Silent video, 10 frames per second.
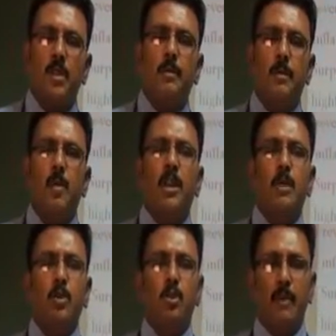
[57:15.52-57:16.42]
the people are
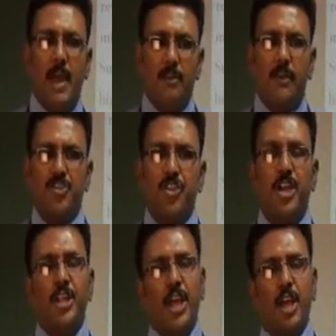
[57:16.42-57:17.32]
able to manufacture
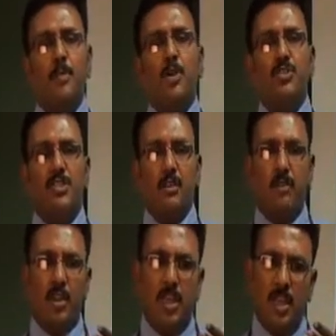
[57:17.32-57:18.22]
and they are able to sell
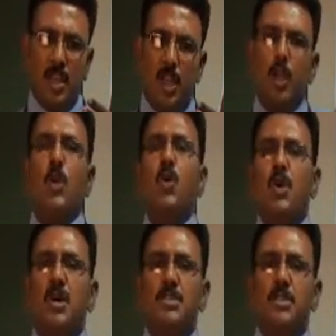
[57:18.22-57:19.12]
for the low
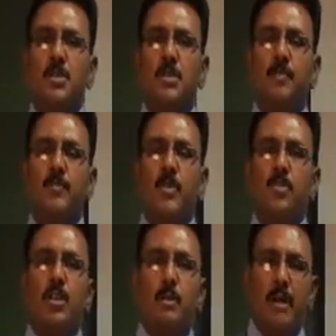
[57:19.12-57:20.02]
cost.
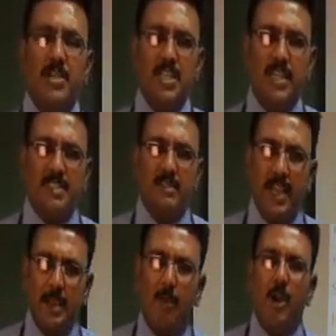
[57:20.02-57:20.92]
So the budget is
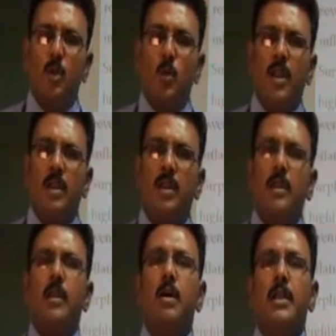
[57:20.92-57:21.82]
very important
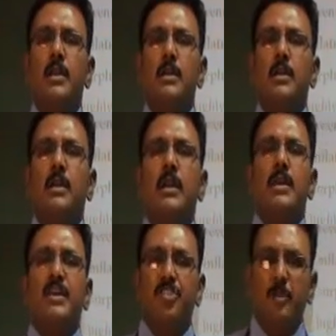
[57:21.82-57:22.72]
one regarding
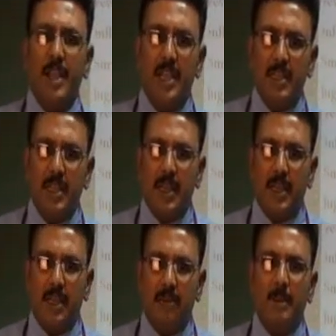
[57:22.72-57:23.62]
estimating
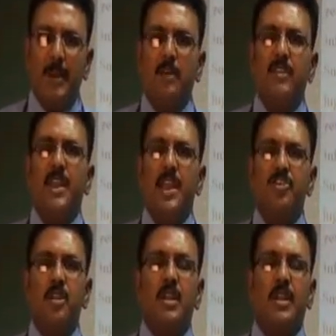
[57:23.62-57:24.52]
the development of the
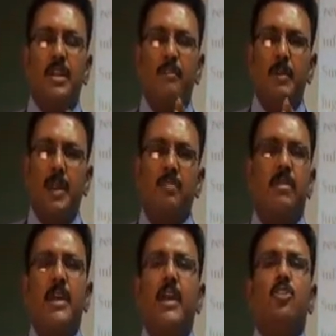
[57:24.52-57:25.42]
nation, development
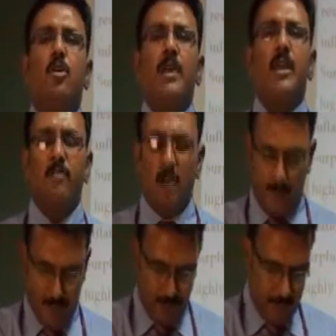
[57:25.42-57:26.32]
of the economic
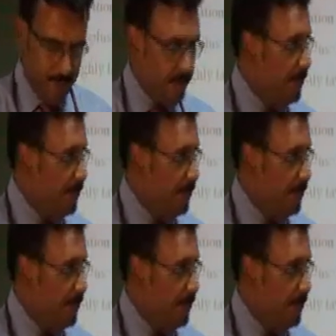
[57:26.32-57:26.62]
environment.